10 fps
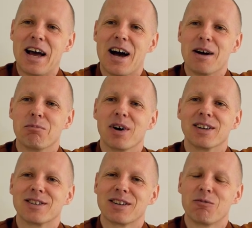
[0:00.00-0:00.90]
Um,
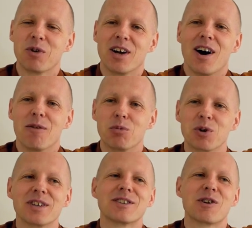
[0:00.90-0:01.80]
but we are
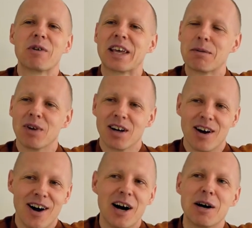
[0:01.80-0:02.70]
Buddhists, so we're keeping
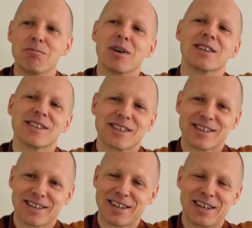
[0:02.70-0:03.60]
calm and
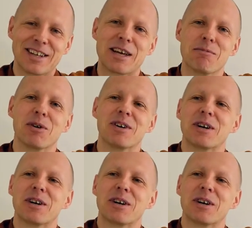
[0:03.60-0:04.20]
just keep,